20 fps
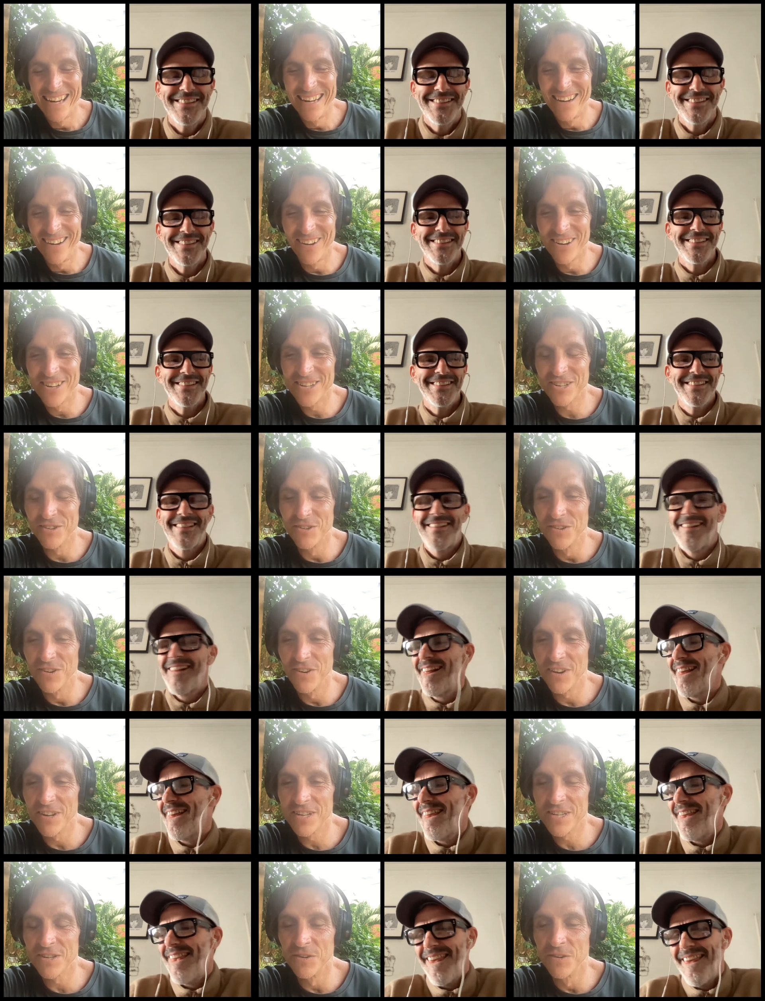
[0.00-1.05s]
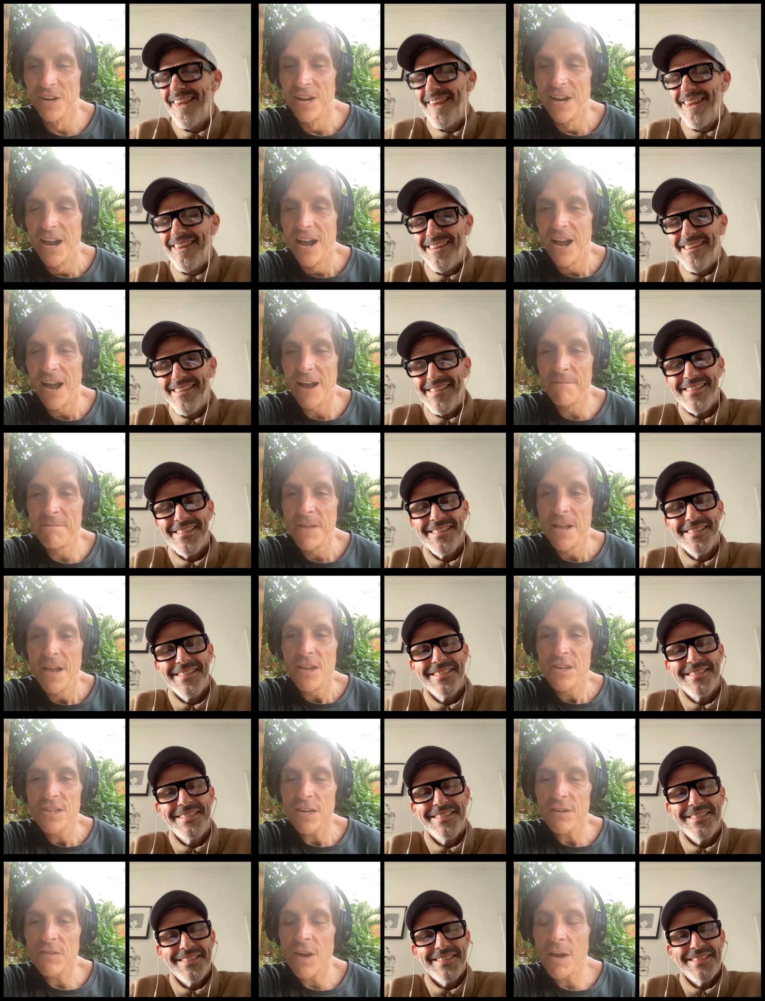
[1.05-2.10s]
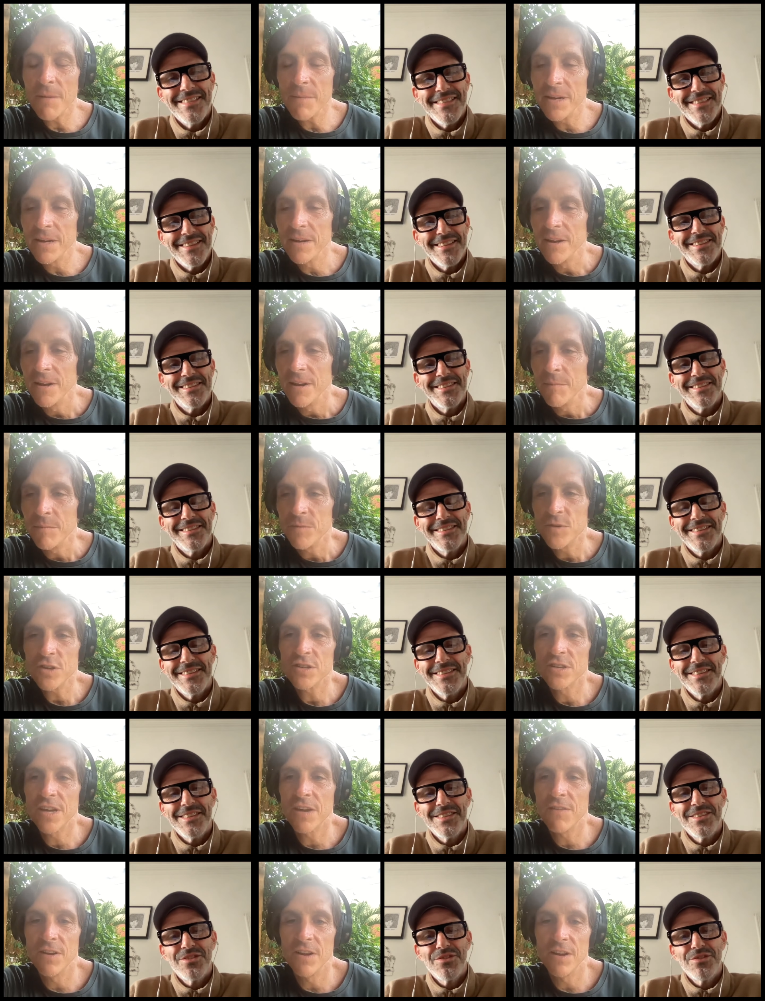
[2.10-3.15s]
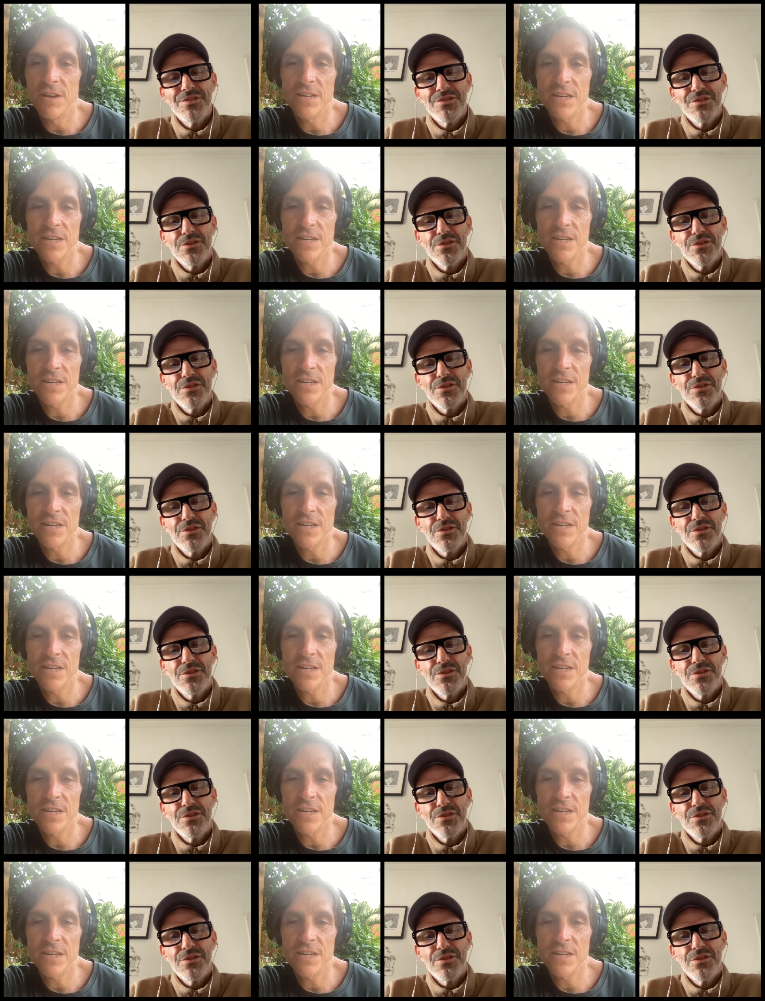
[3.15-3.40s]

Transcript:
Speaker 1: not at all, not at all. So, I mean, just give me